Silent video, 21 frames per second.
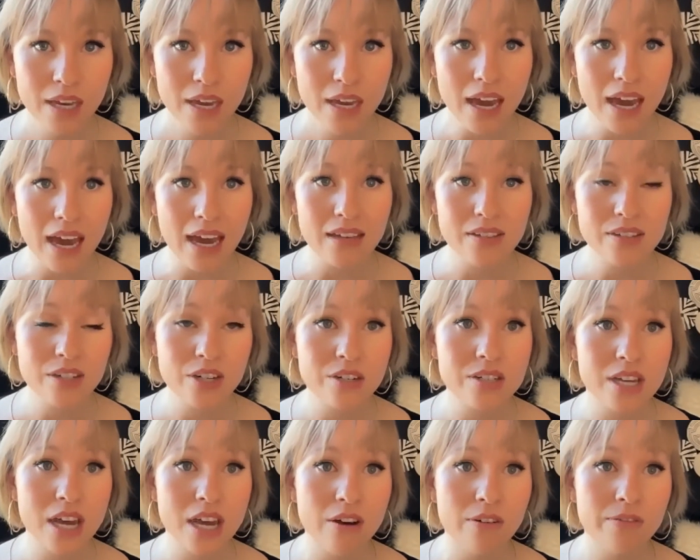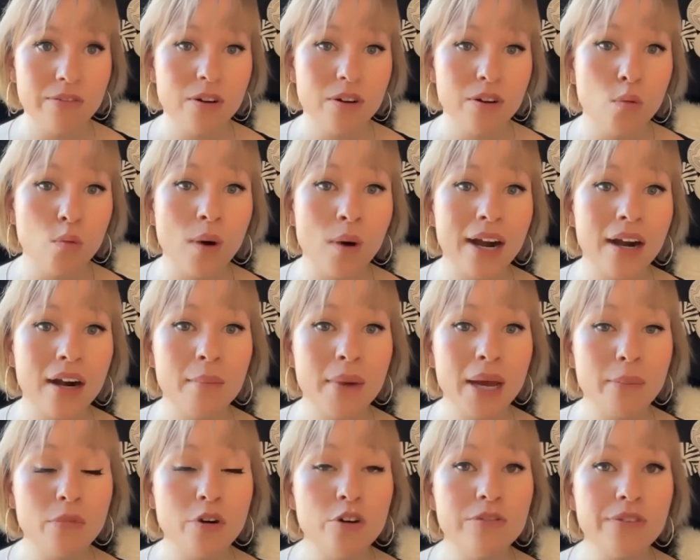Ask yourself, where am
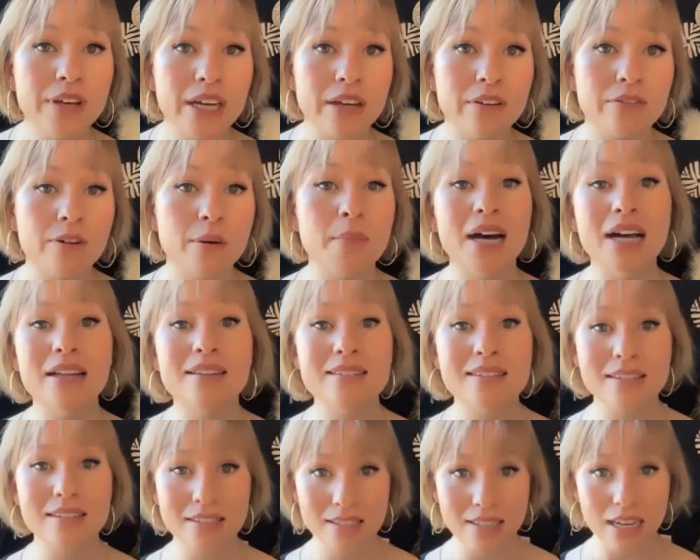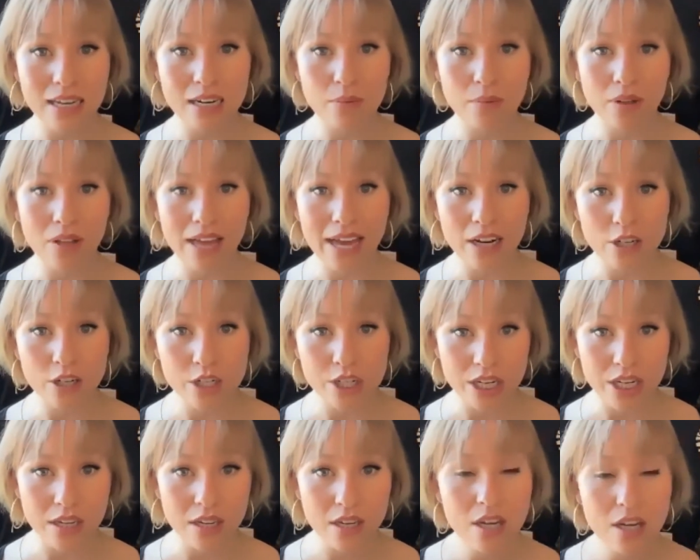I moving from unsustainable
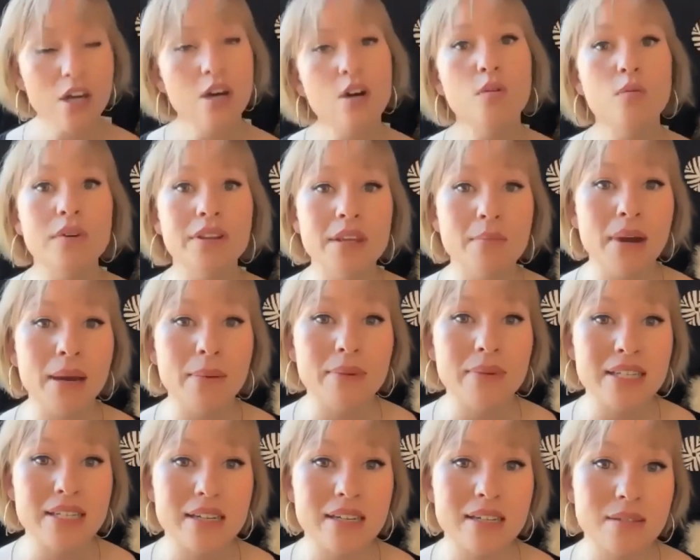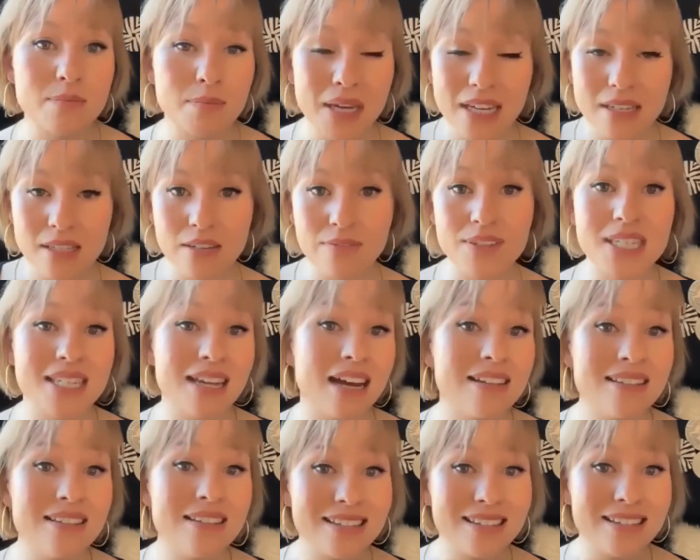energy within my business? Because if it's
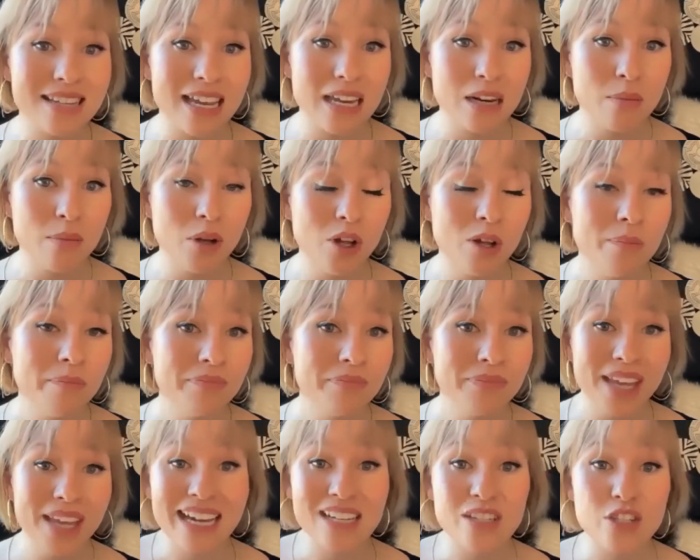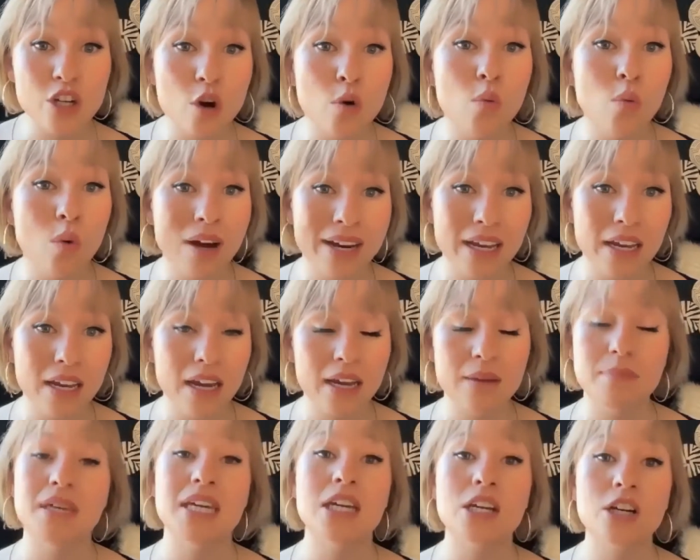unsustainable, I don't want it. I'm
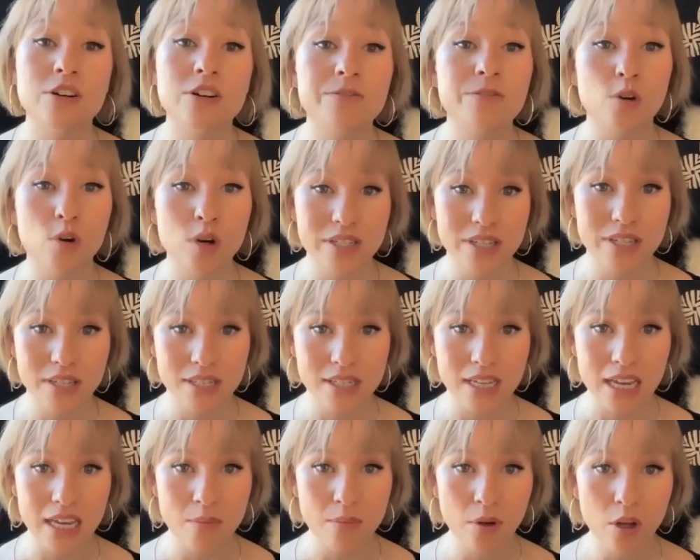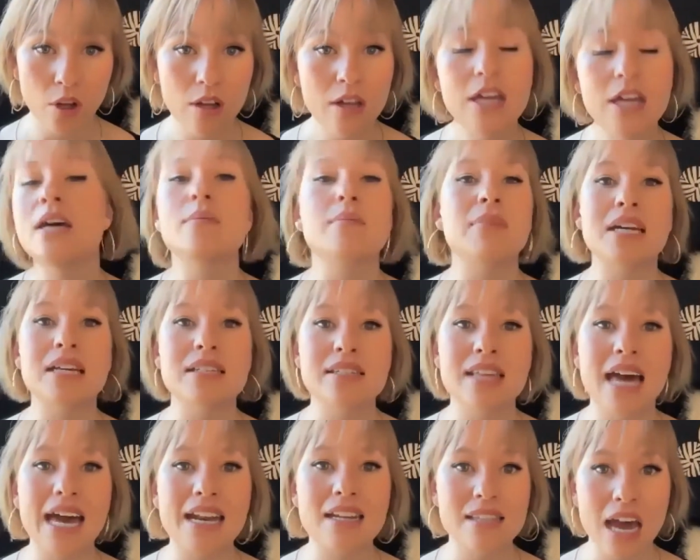here for sustainable, because
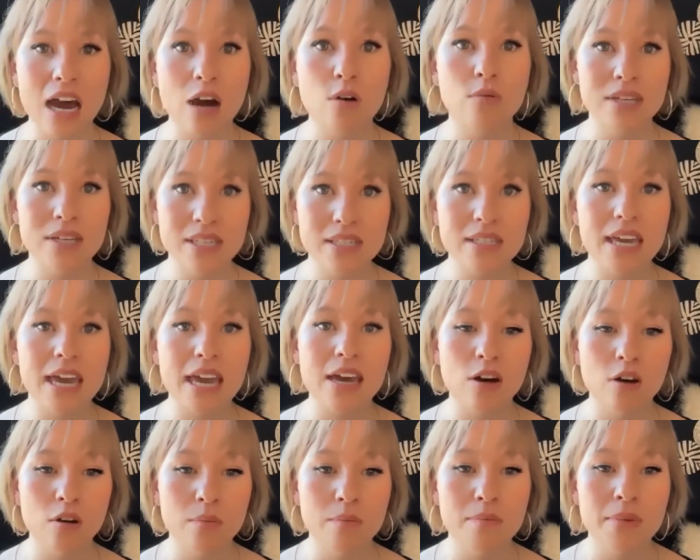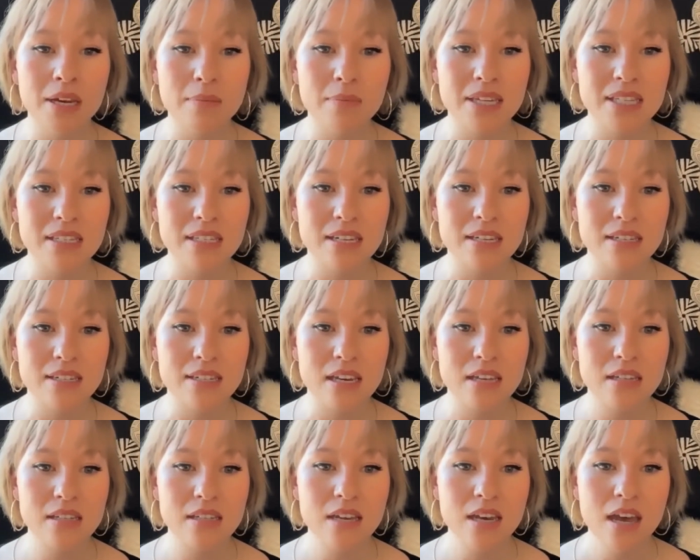that is how we scale big
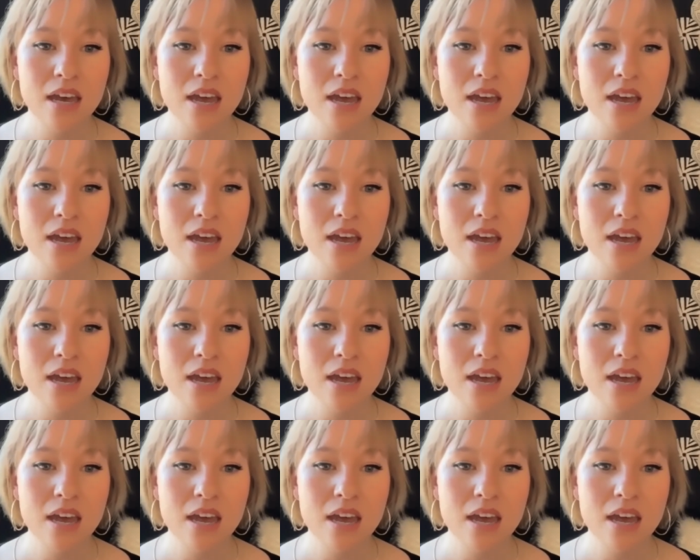businesses.